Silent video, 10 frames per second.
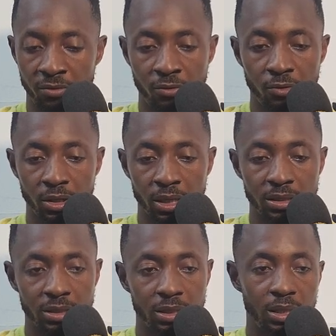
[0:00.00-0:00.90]
forget,
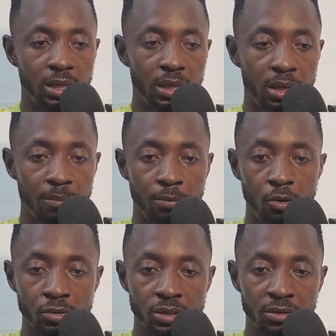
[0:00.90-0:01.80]

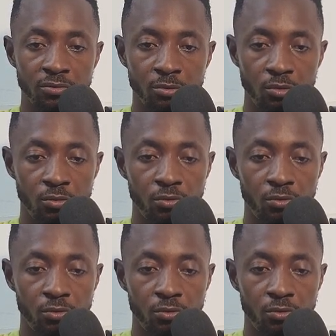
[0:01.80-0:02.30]
impulsive move.